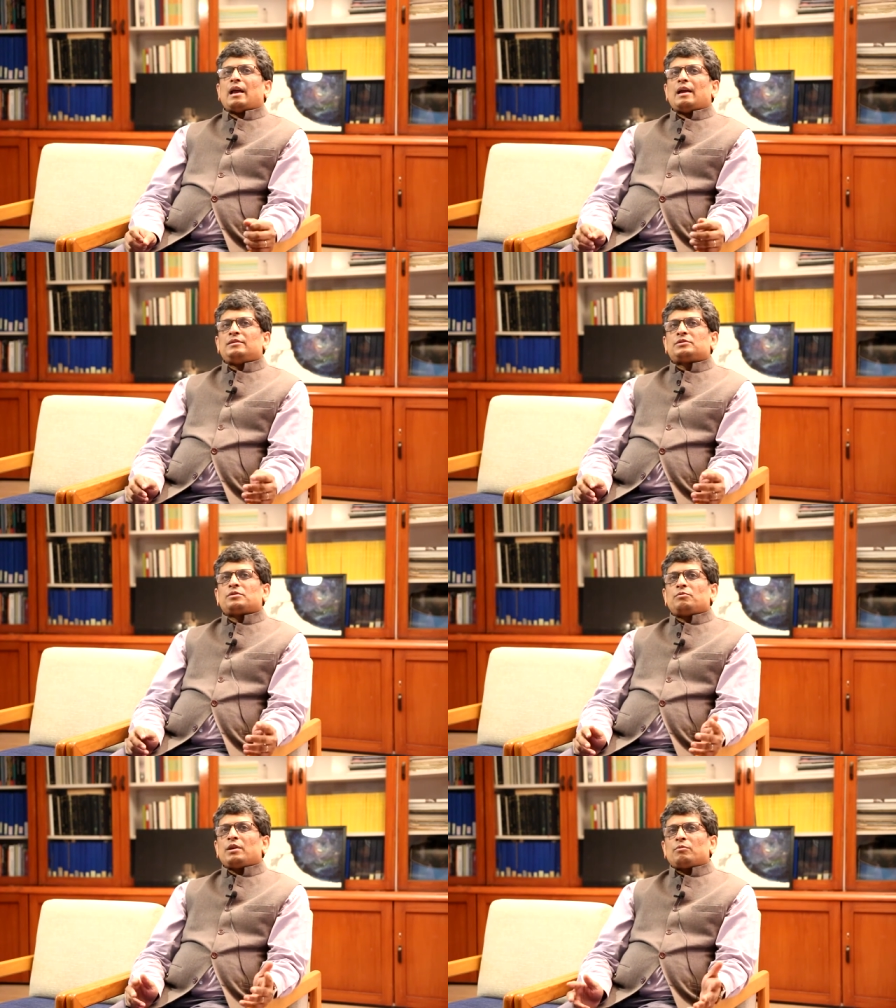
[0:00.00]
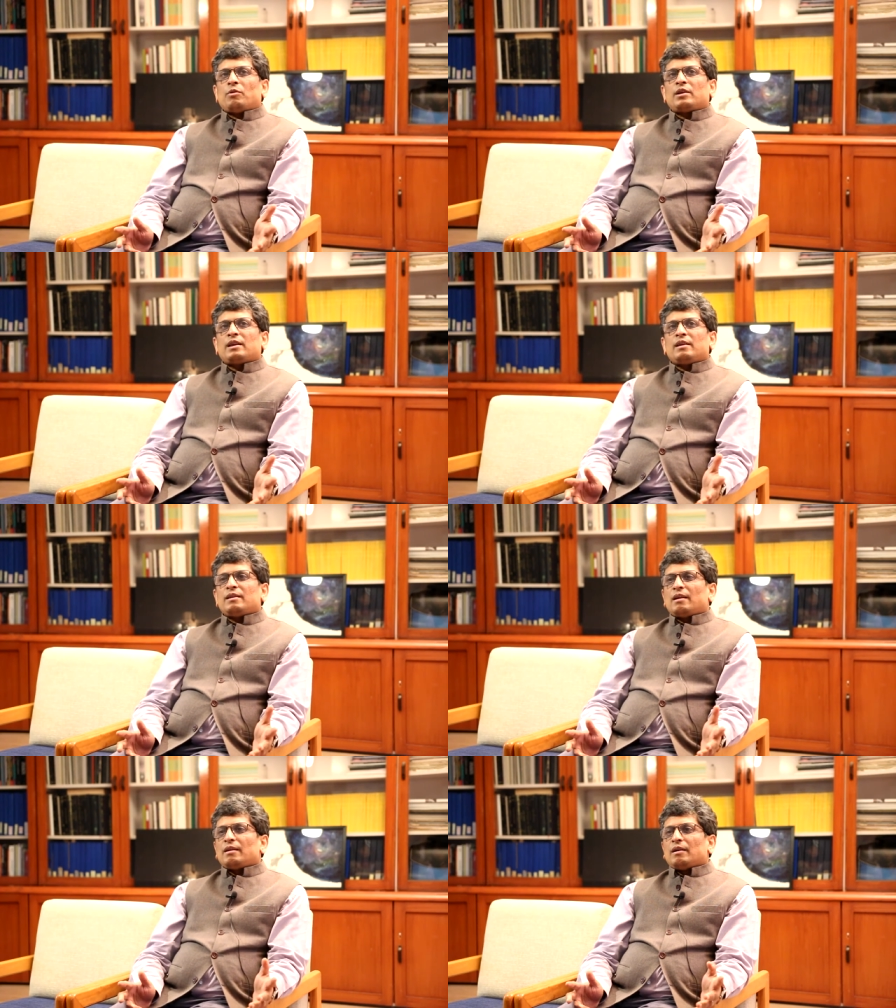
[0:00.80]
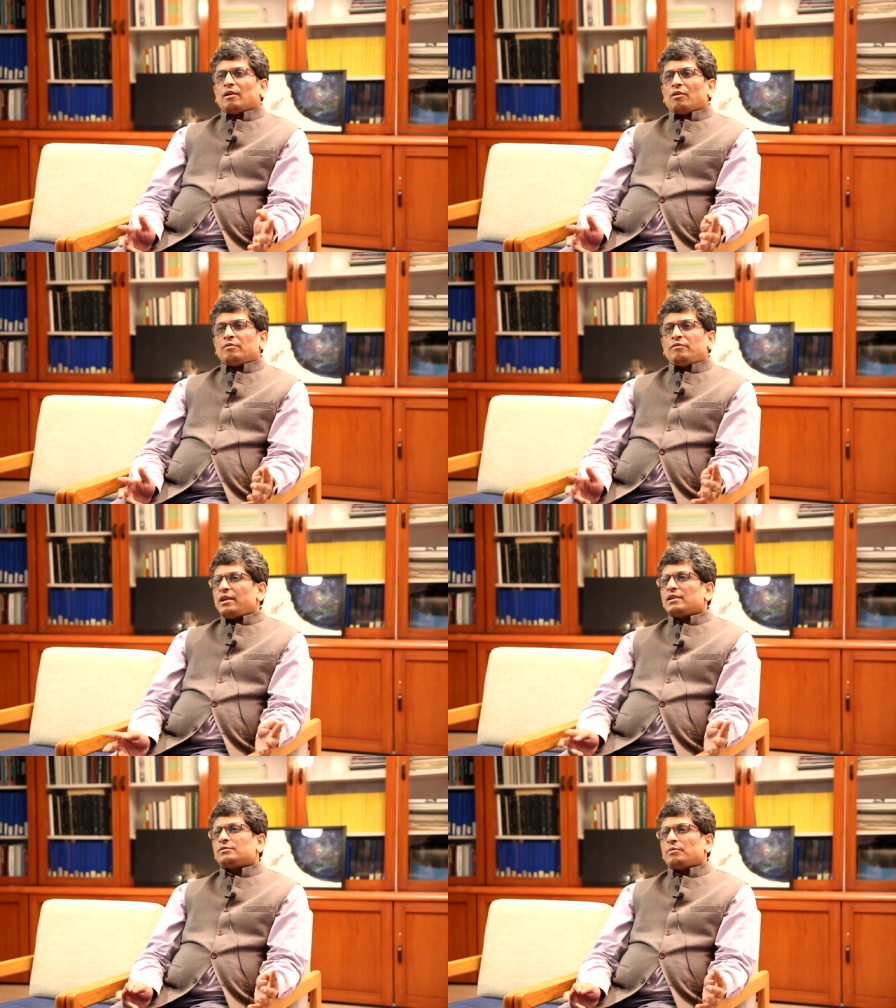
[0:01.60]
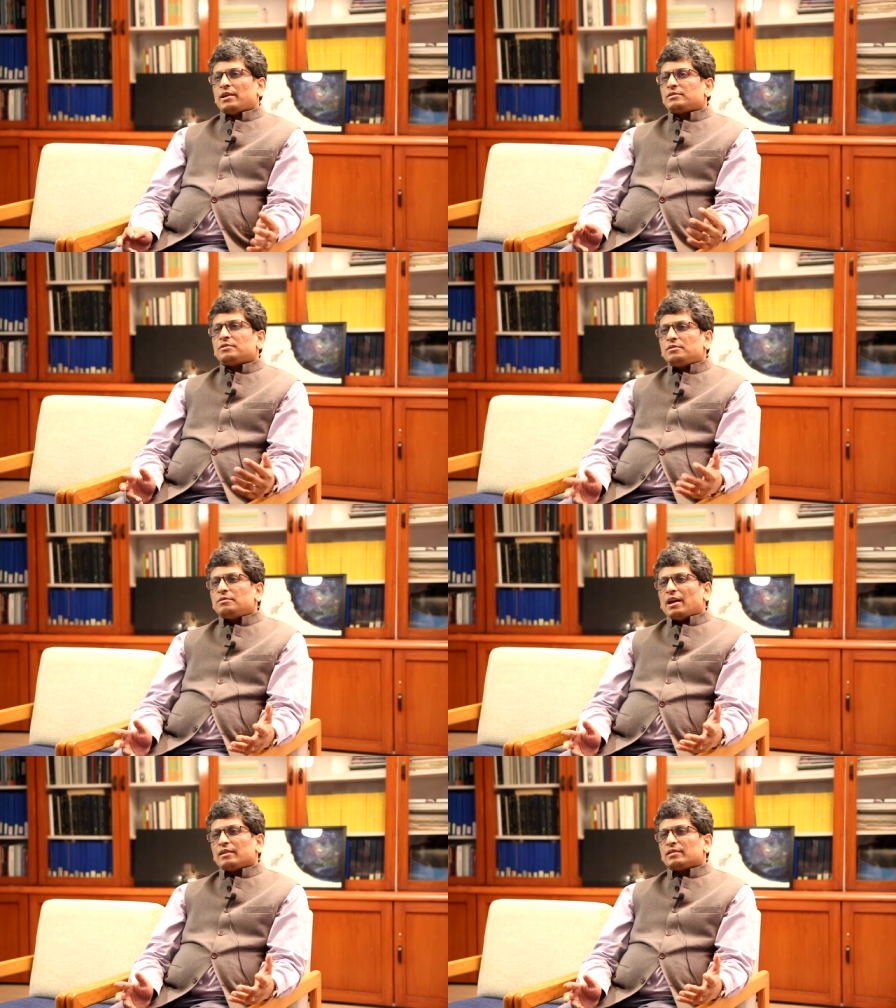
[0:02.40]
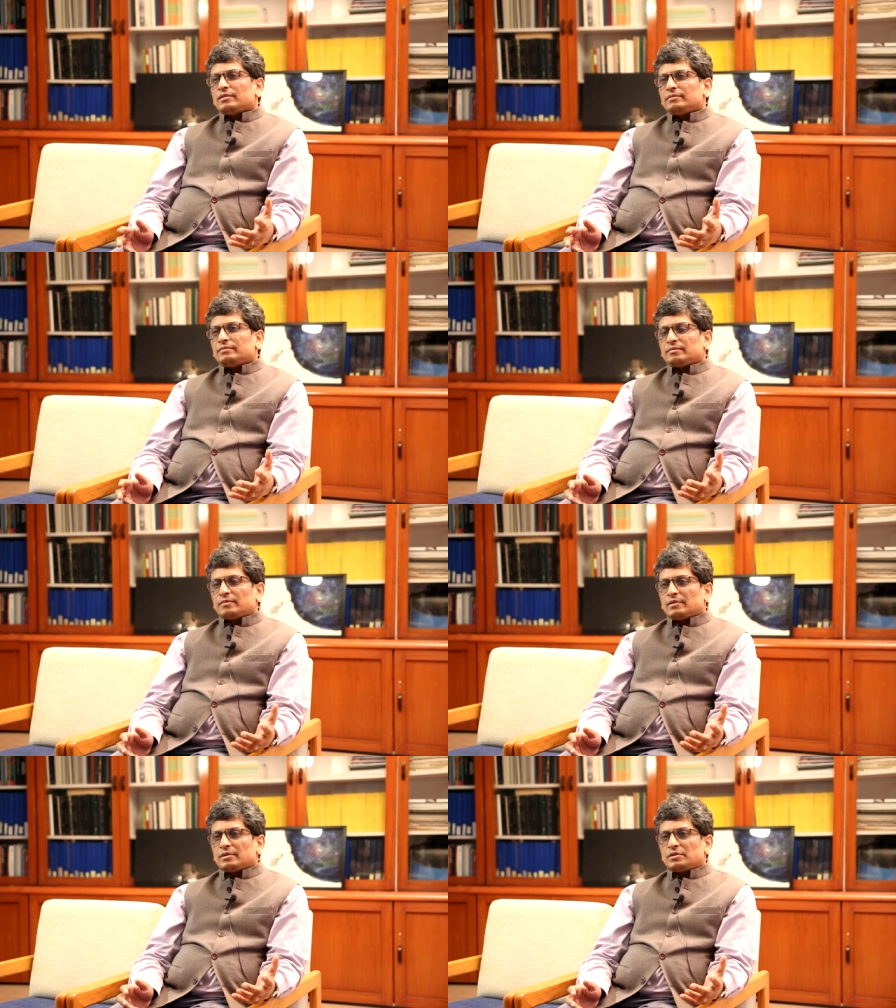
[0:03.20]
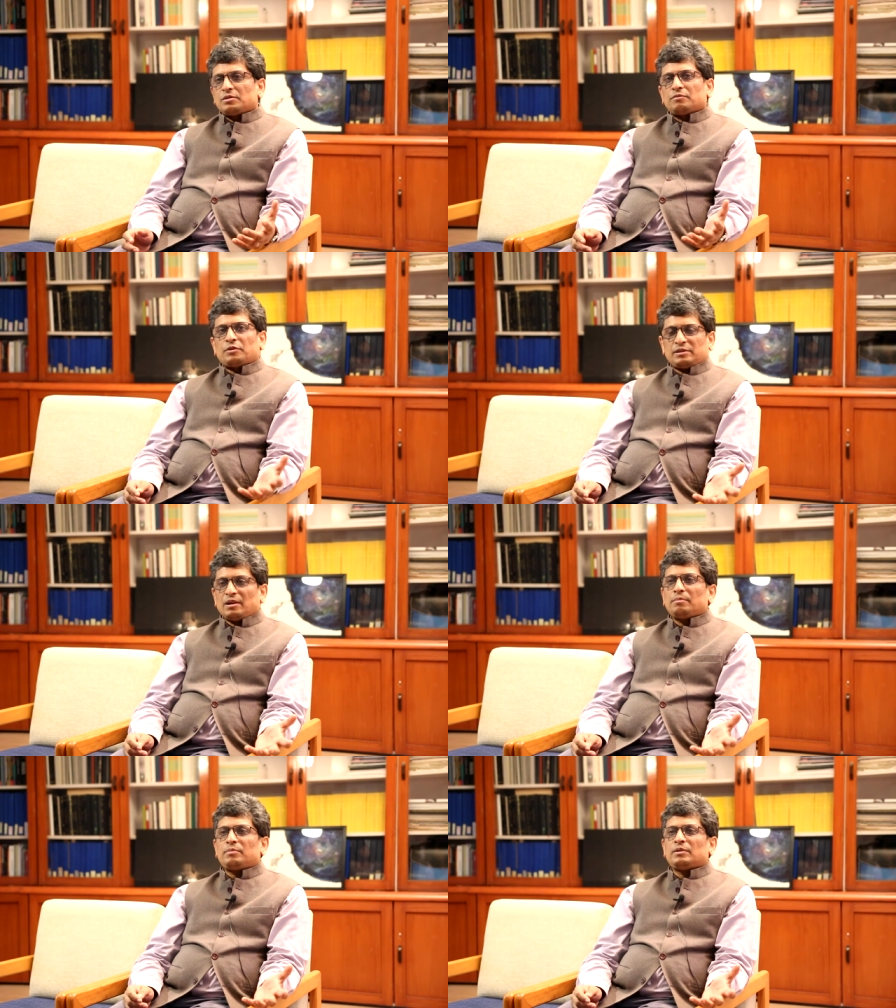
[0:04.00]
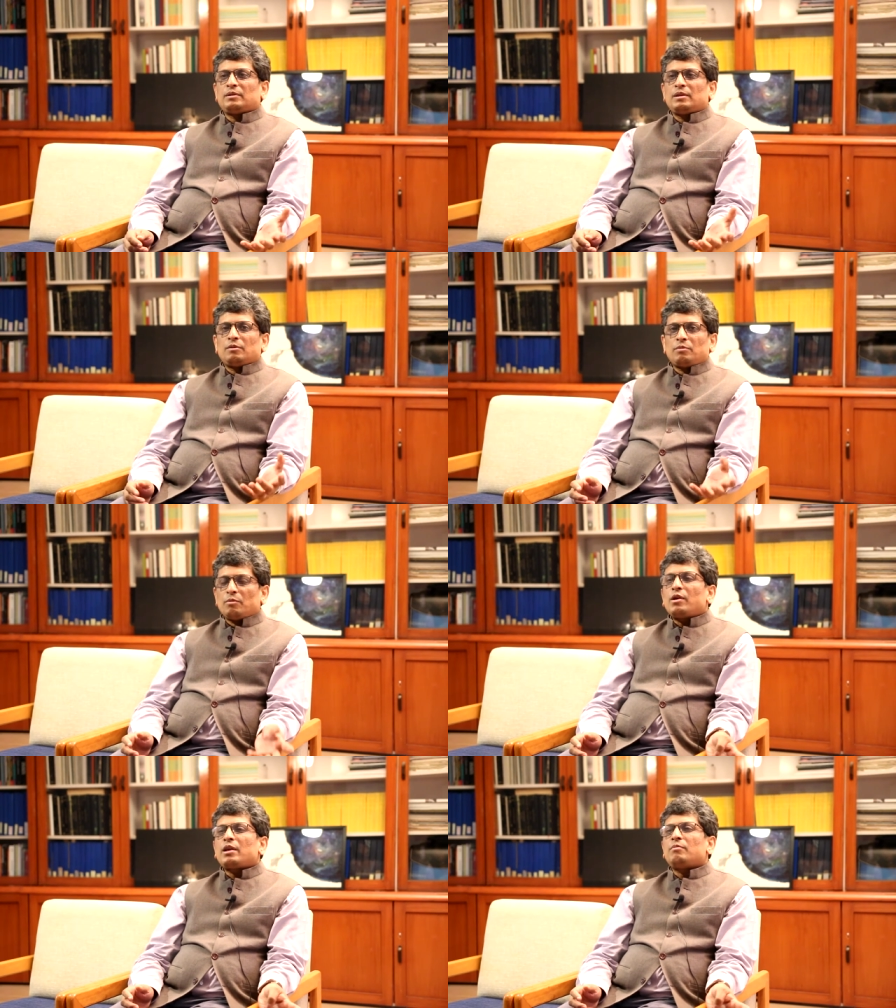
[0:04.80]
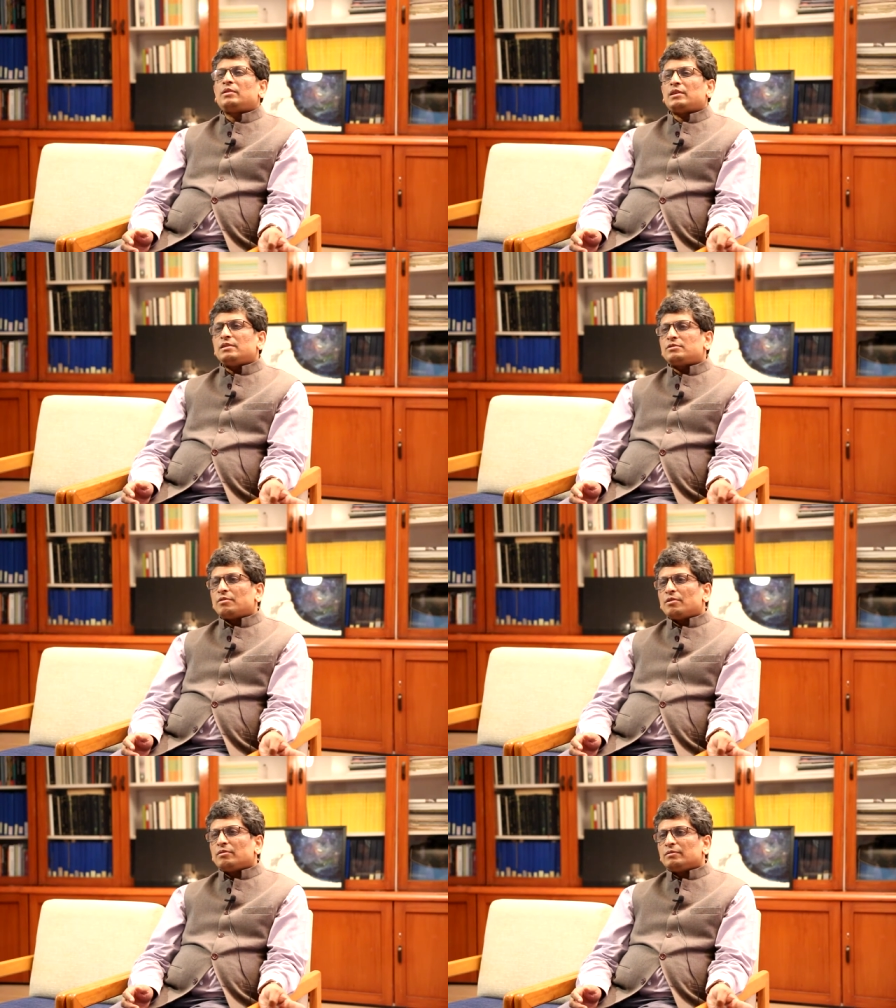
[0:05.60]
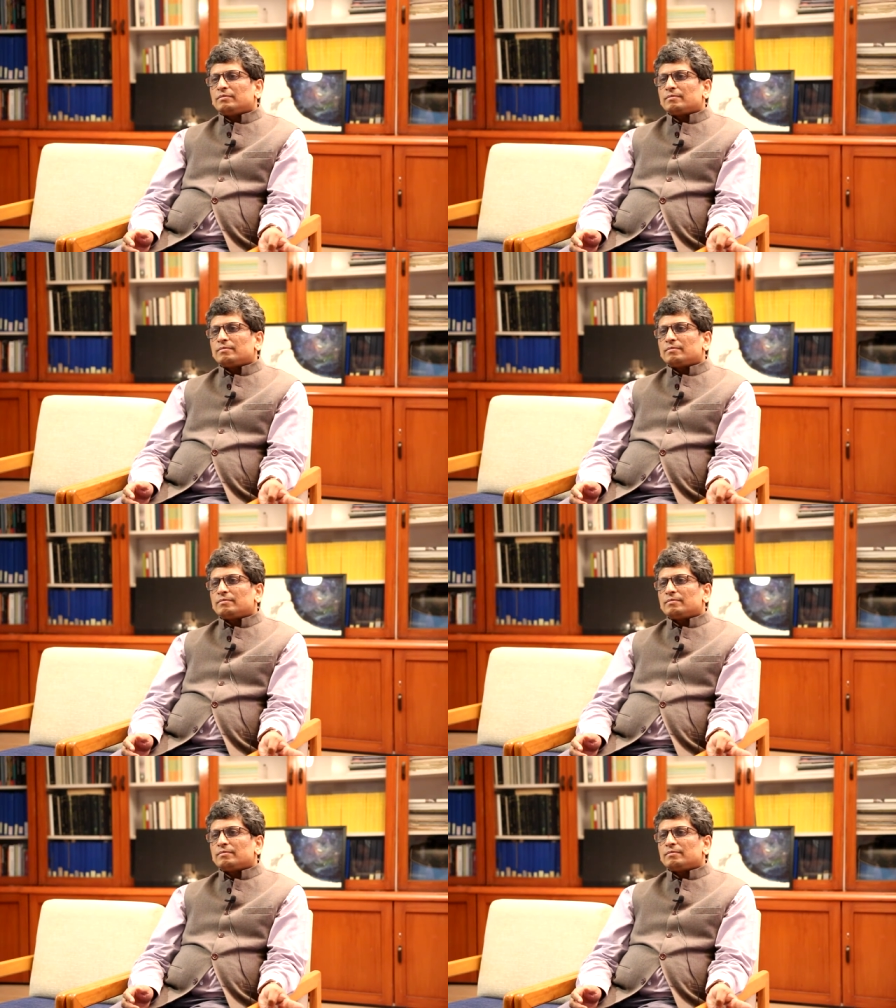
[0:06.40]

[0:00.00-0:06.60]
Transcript: And so we are working on various ways to do that. So, for example, we are working with ISRO